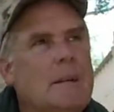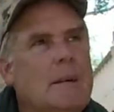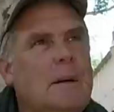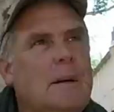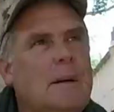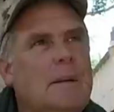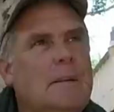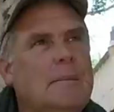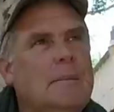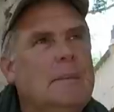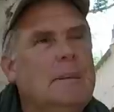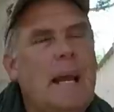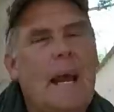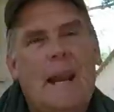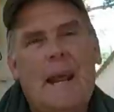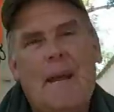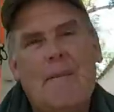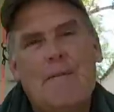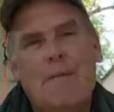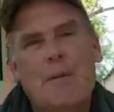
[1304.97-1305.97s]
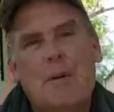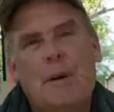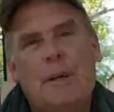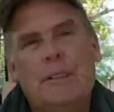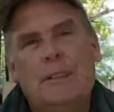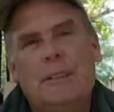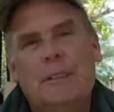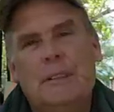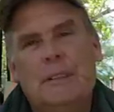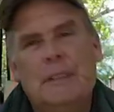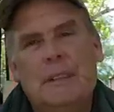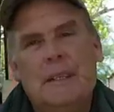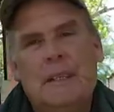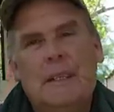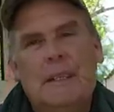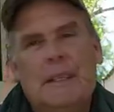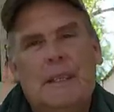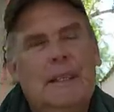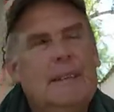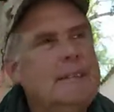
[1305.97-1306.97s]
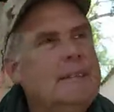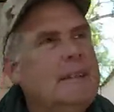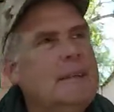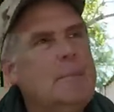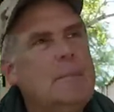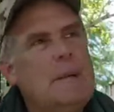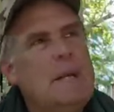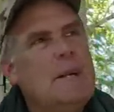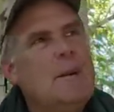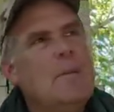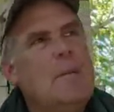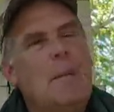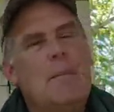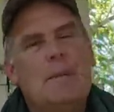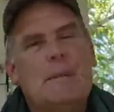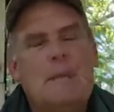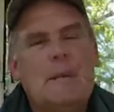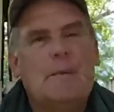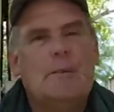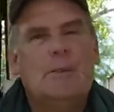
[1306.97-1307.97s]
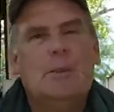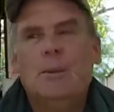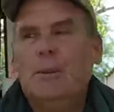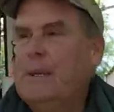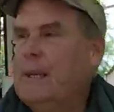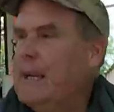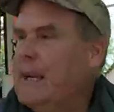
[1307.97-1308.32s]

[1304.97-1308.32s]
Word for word: Uh, kind of having fun, just instead of being here by myself doing it,